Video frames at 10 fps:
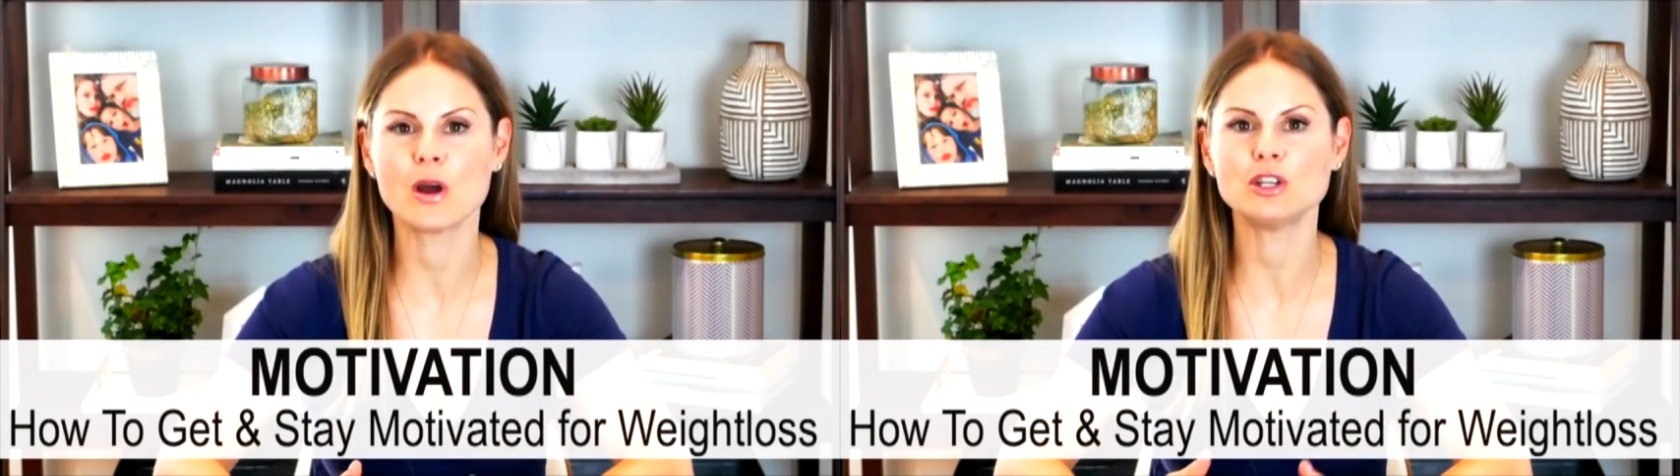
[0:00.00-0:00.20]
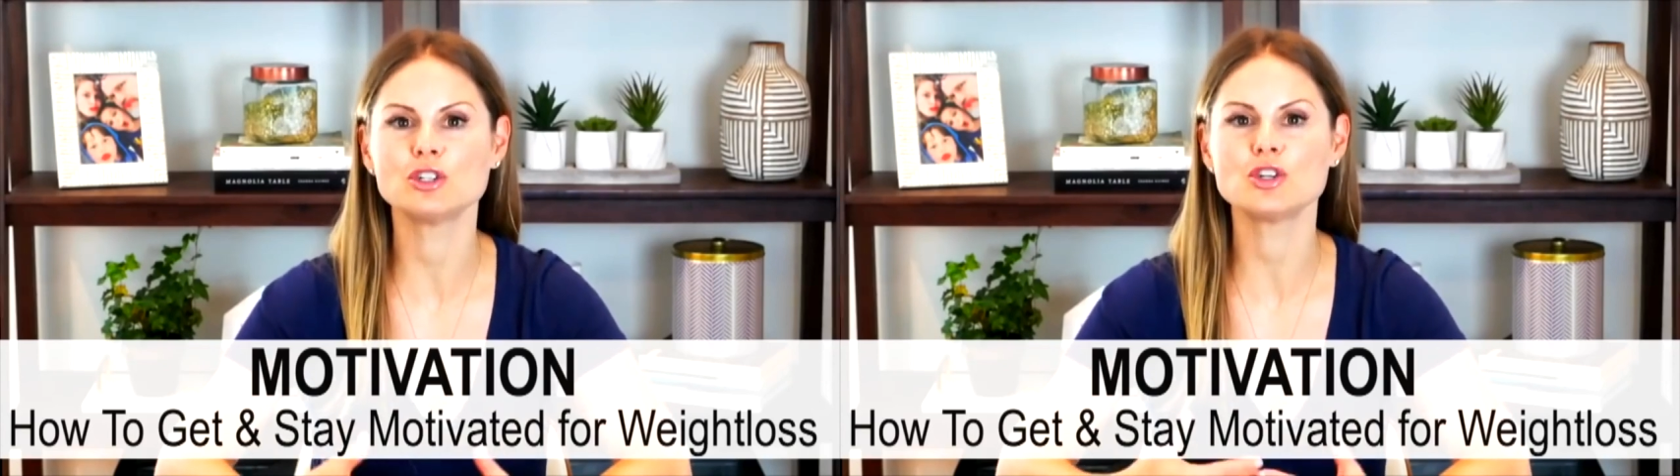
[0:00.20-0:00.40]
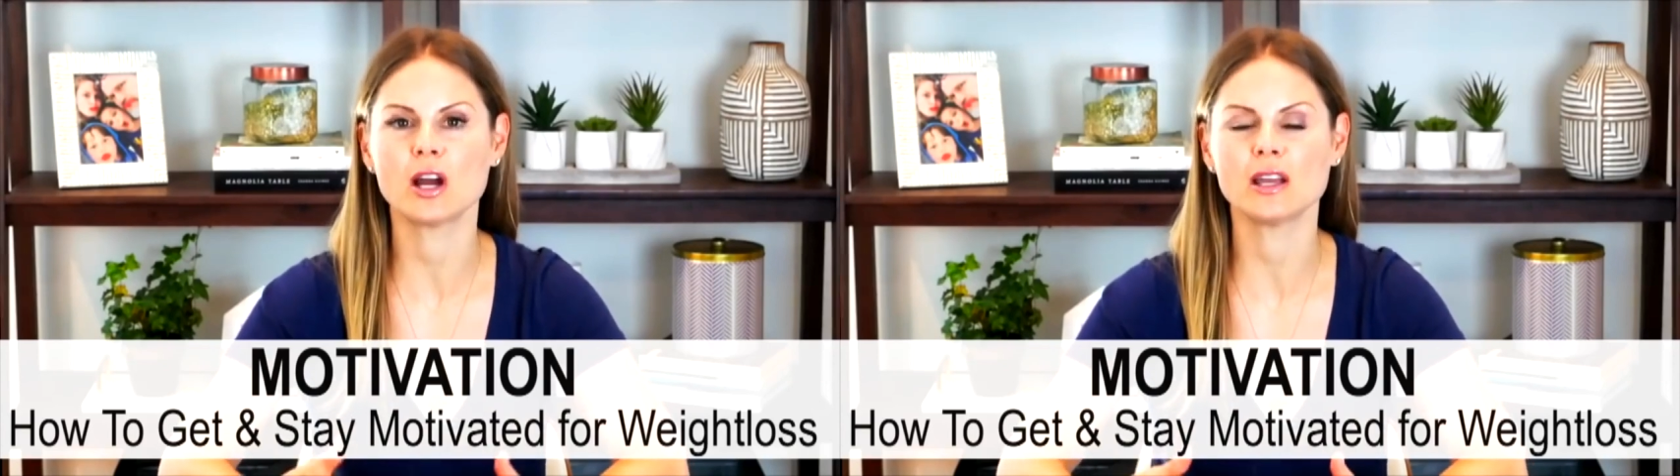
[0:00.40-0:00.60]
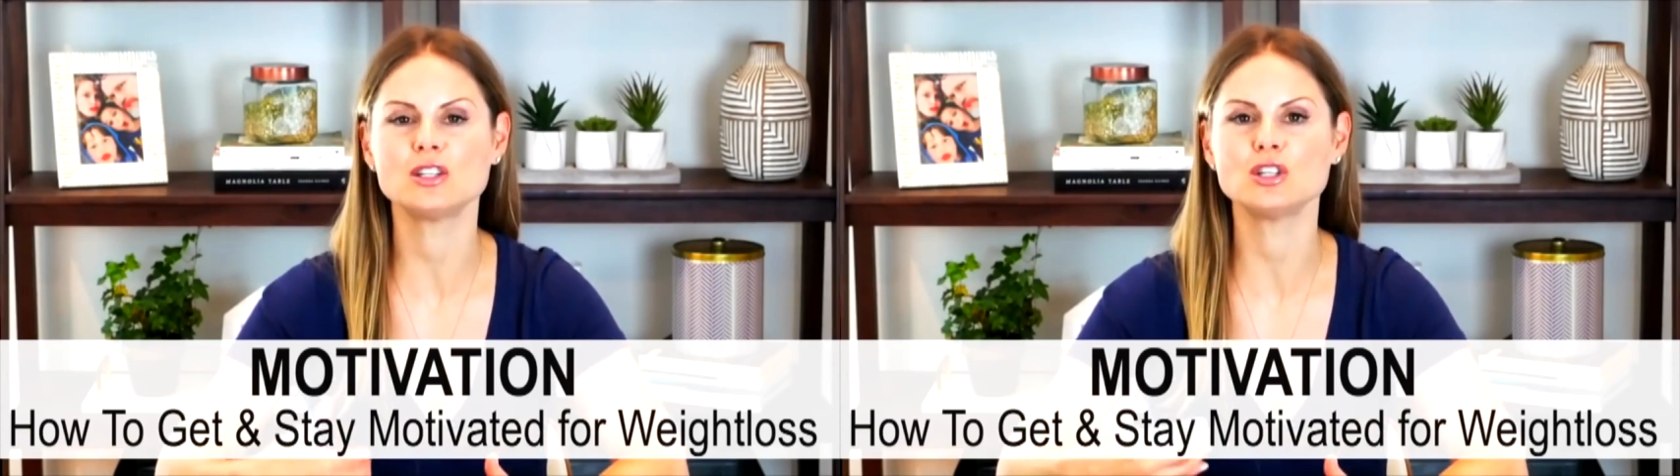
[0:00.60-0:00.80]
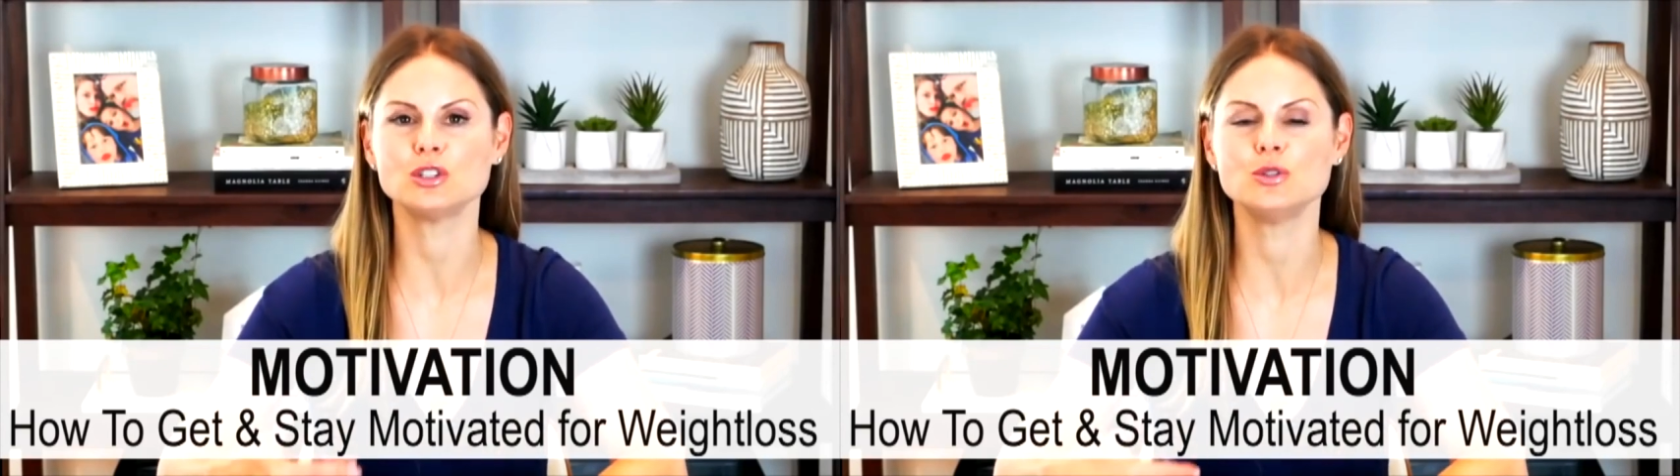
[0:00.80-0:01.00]
when you're trying
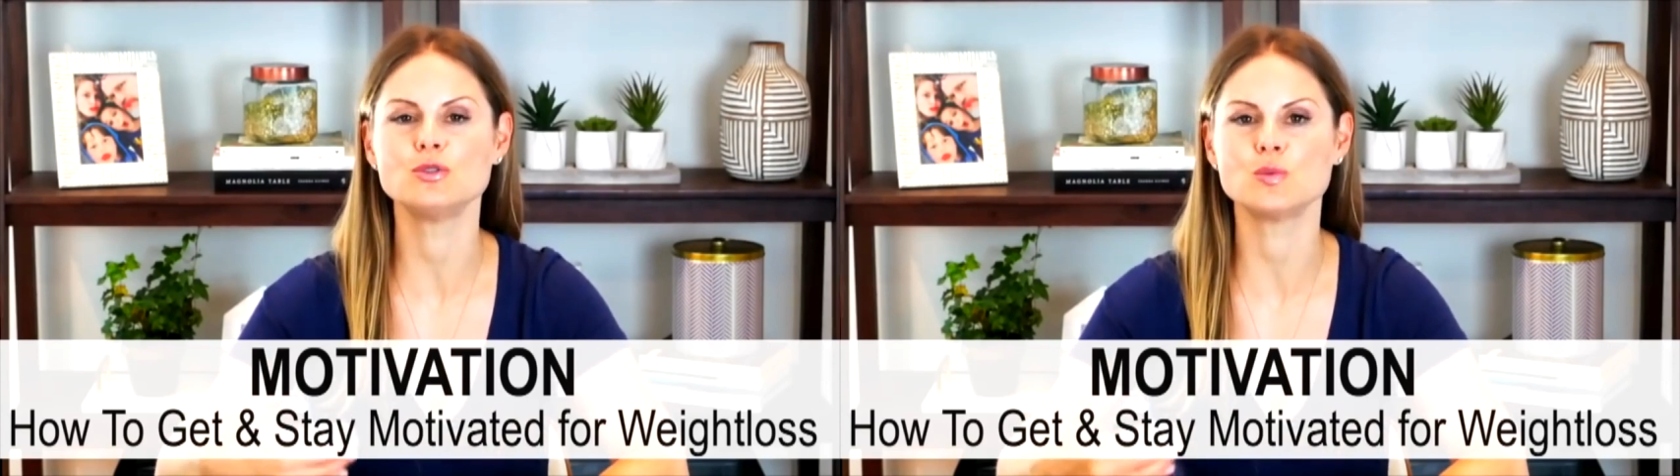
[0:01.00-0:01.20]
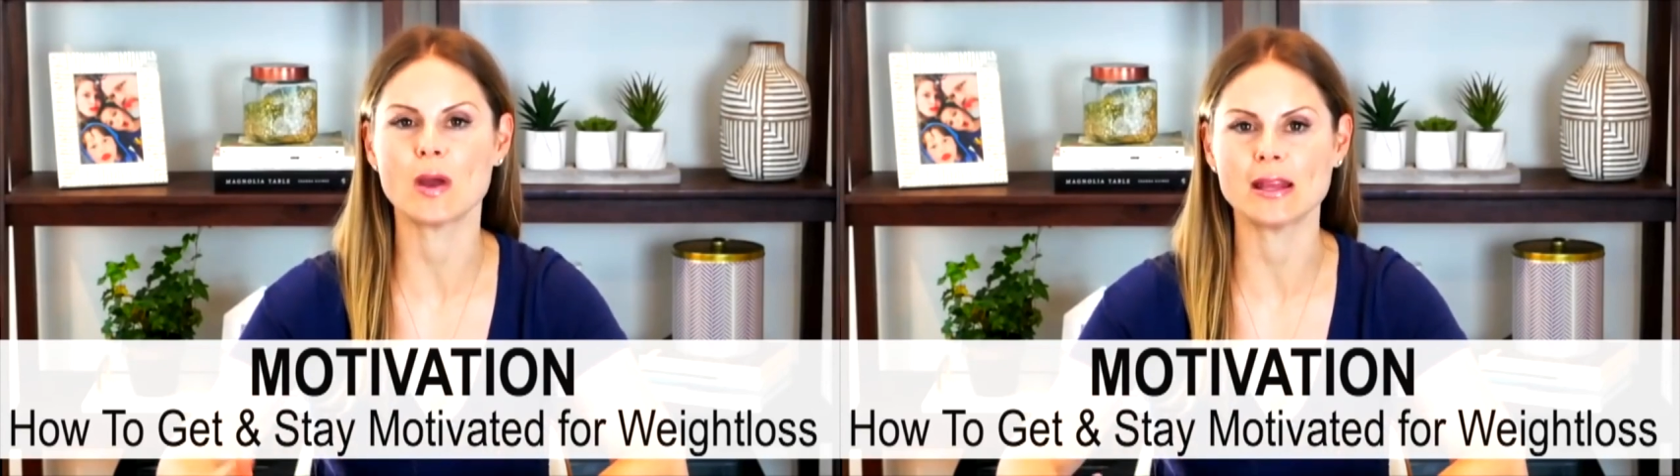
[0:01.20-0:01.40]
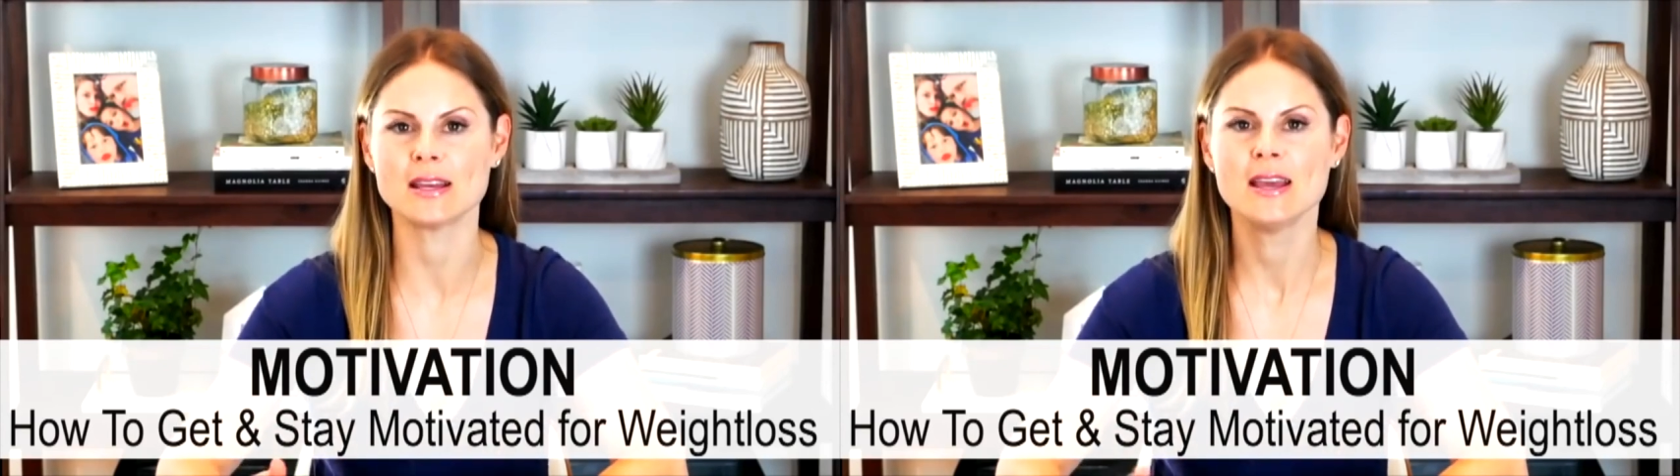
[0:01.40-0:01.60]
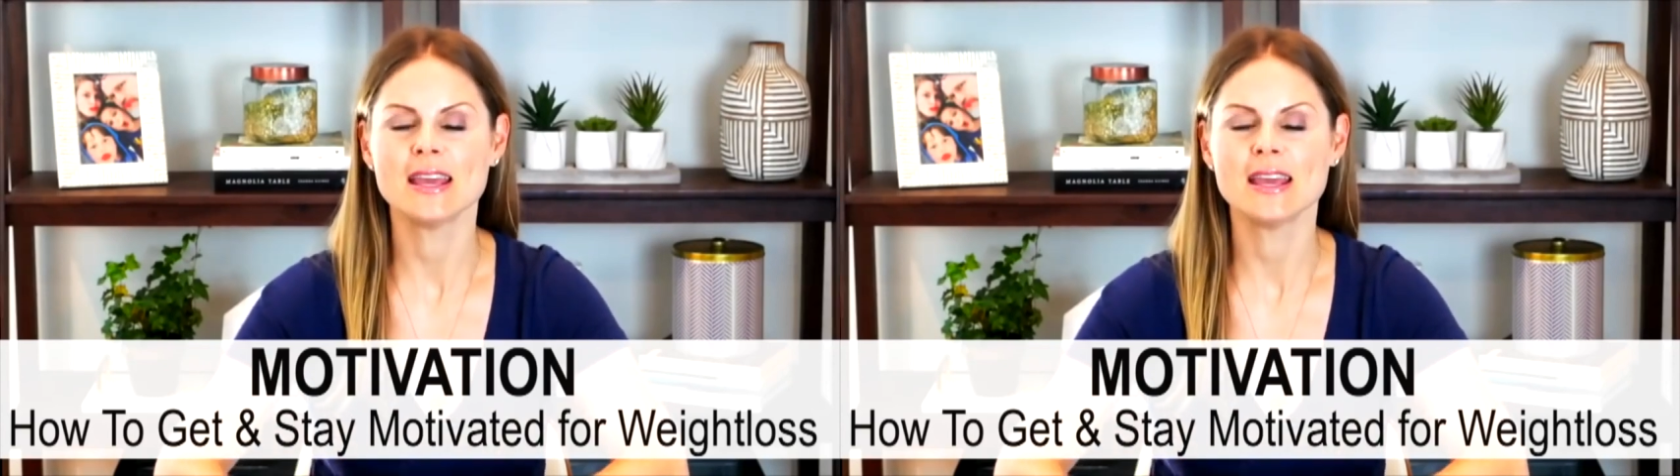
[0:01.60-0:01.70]
to lose weight?